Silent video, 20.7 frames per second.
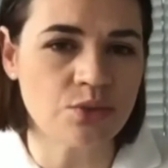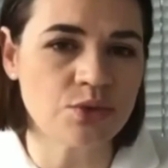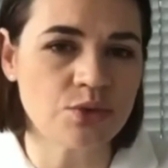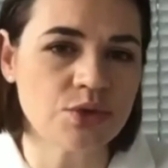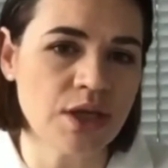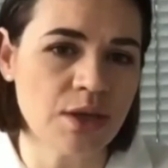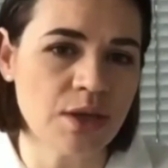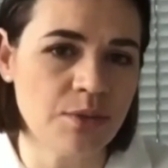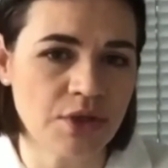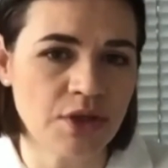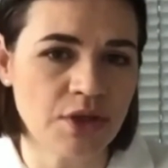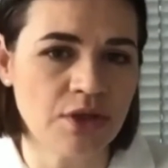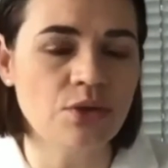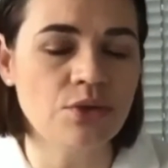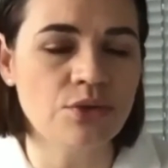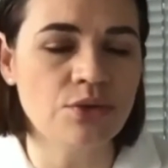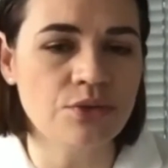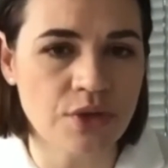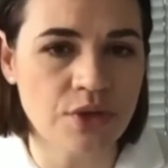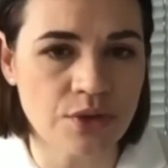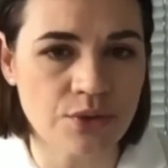what's happening
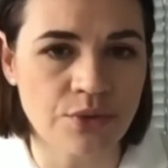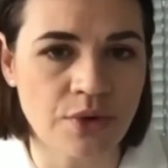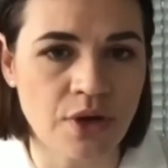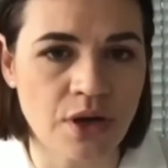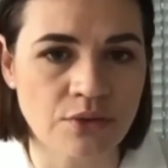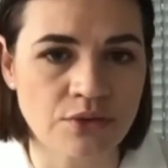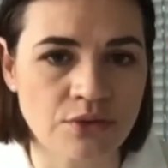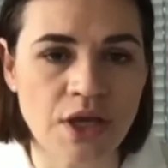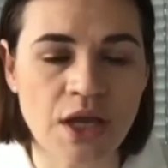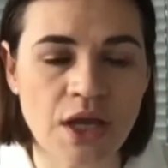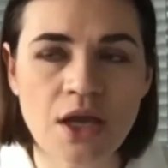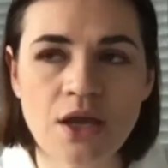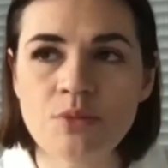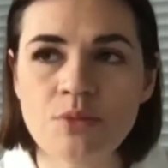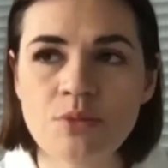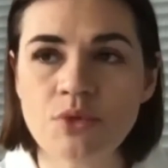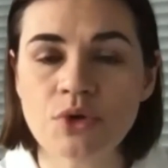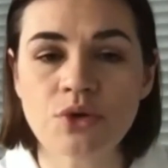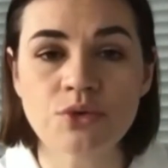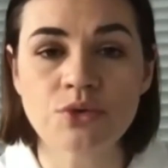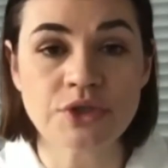on the ground,
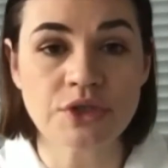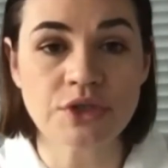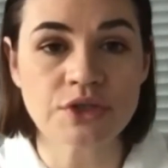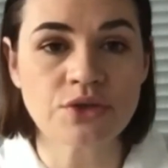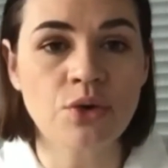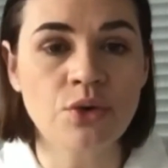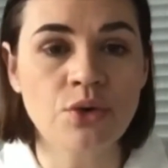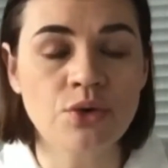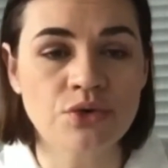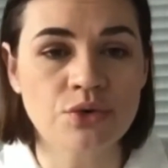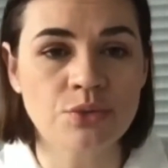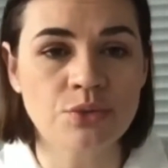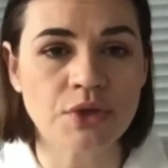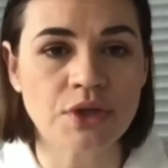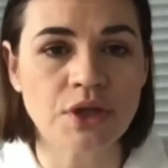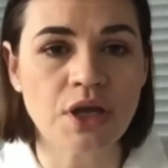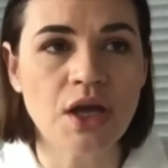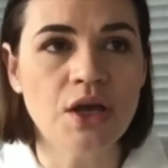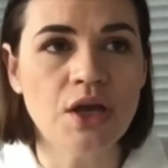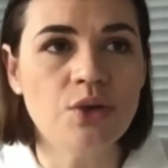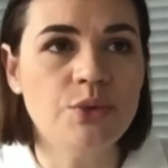because it's
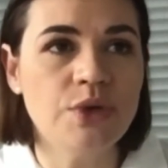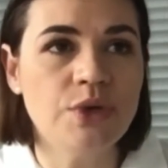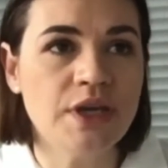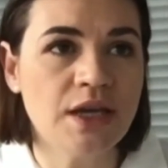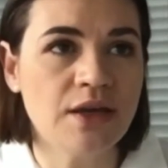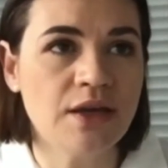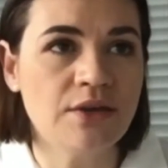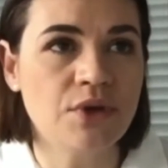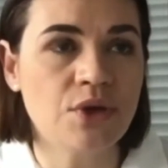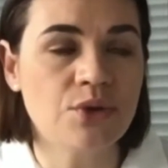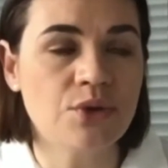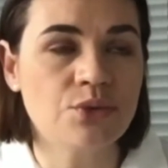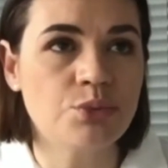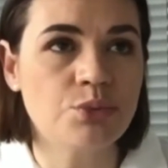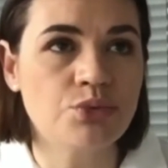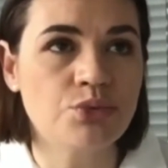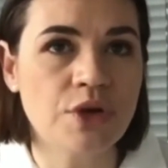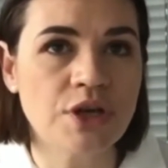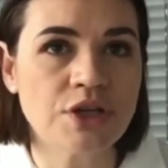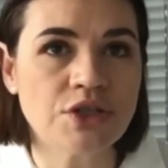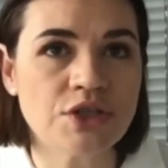horrible. We have
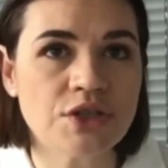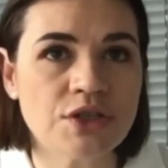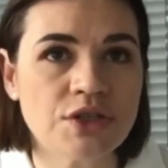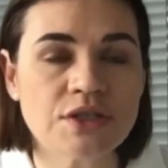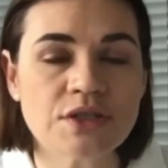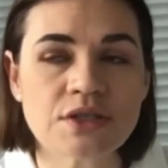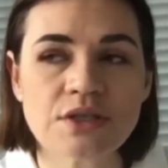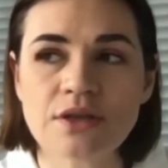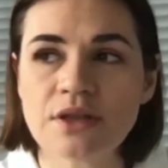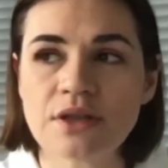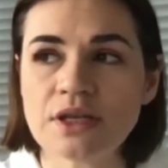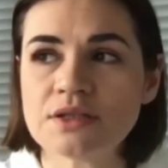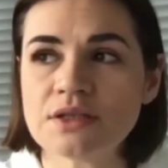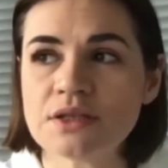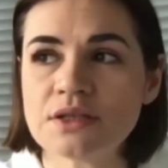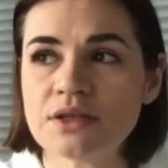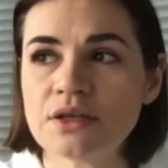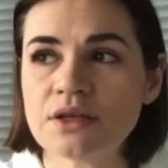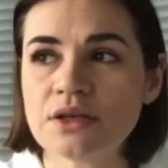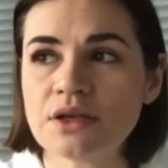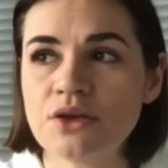repressions
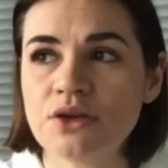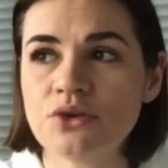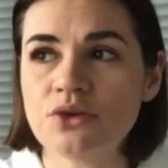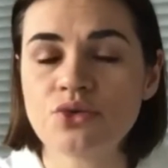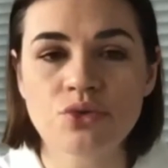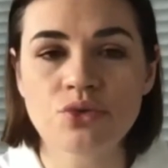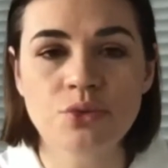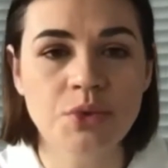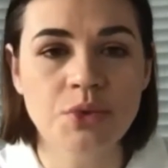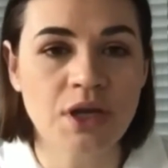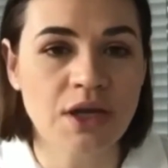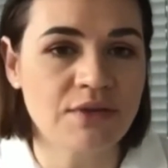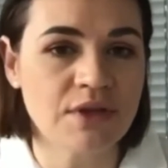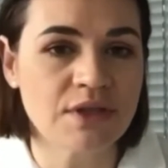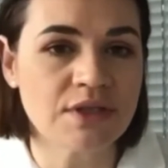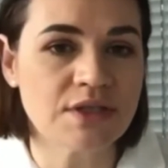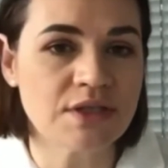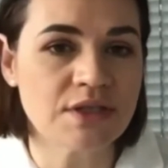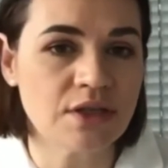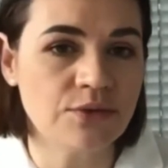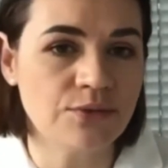that Europe
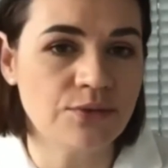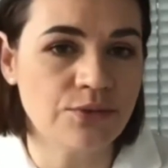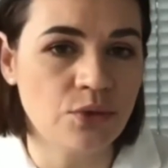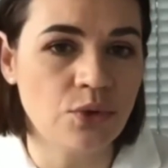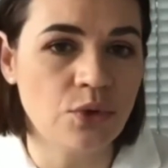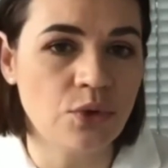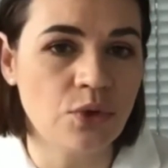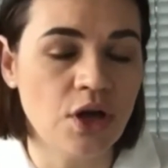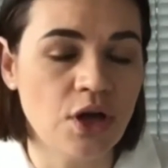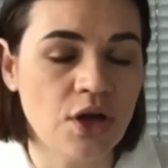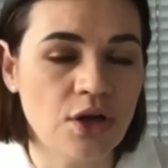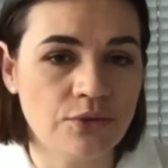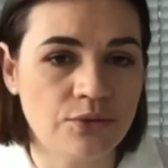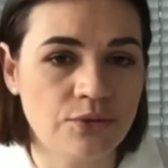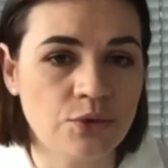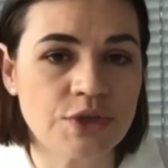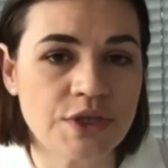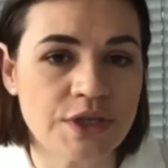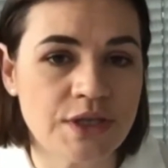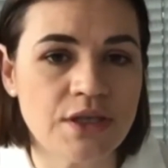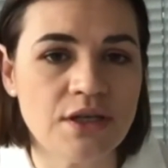haven't seen for
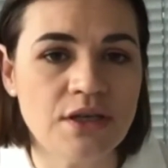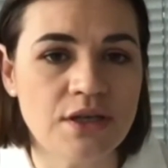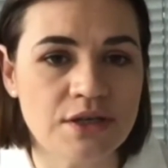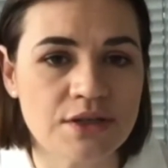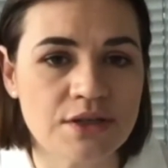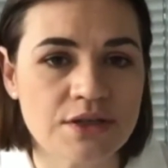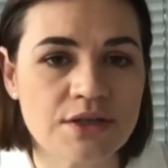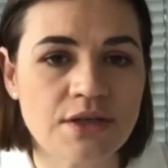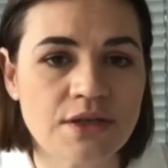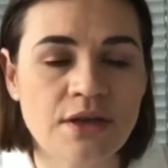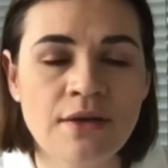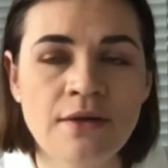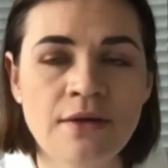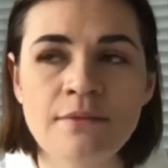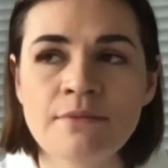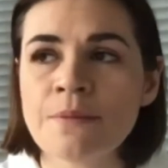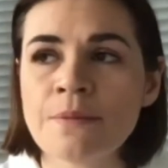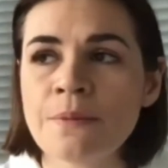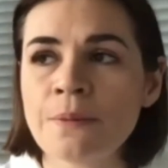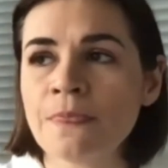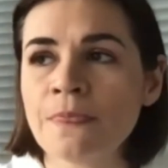40 years.
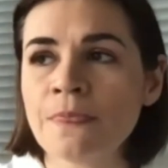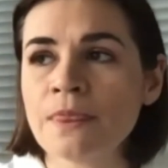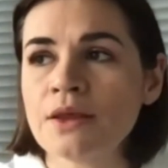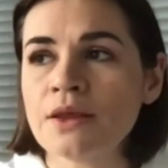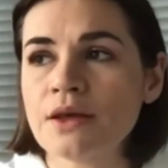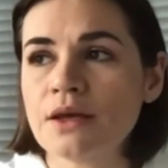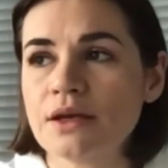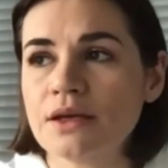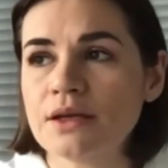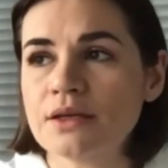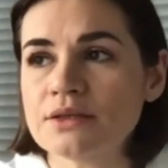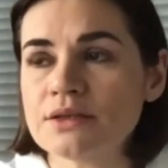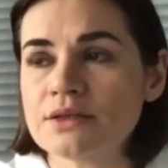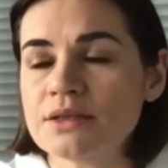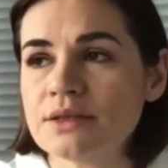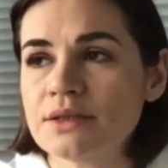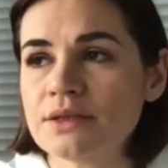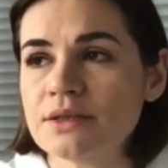And